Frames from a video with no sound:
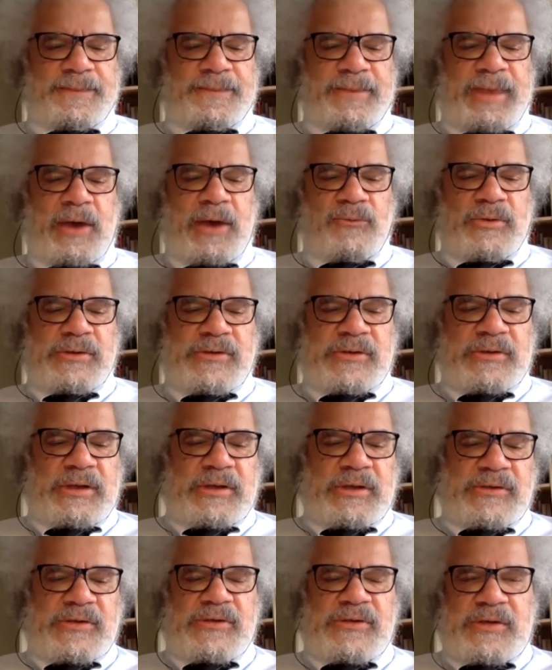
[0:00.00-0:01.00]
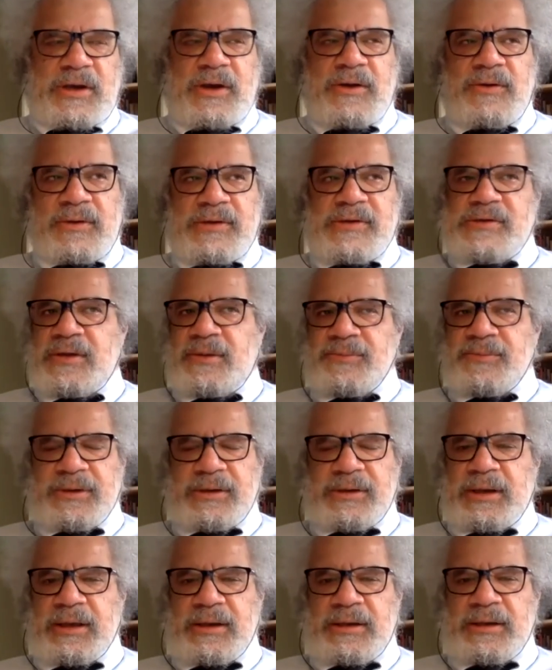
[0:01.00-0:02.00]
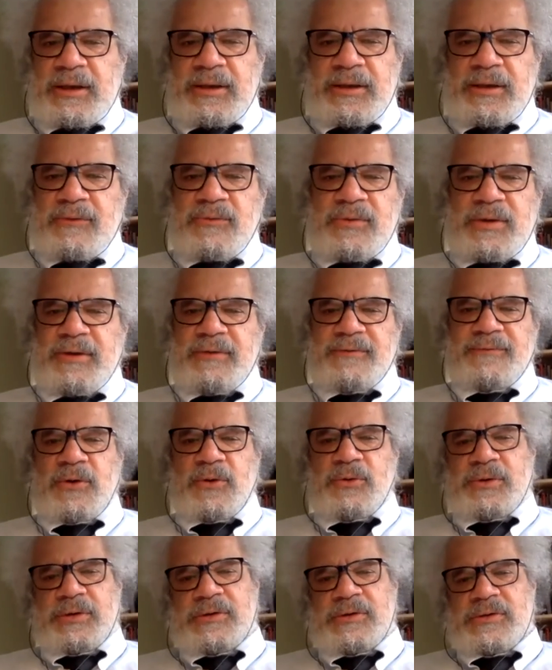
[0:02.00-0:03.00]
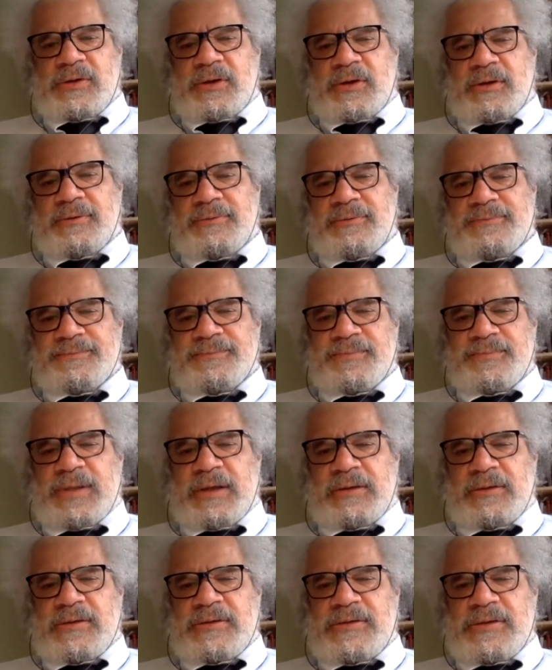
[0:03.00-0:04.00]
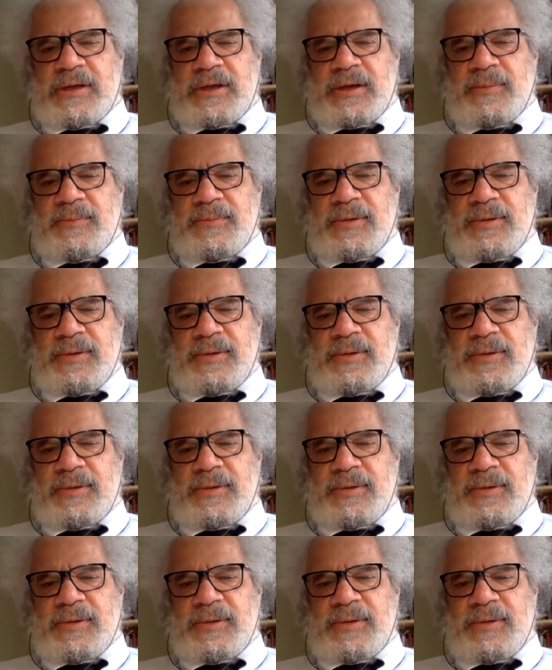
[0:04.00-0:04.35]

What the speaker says: That wasn't necessarily something that Nellie really focused on at the time.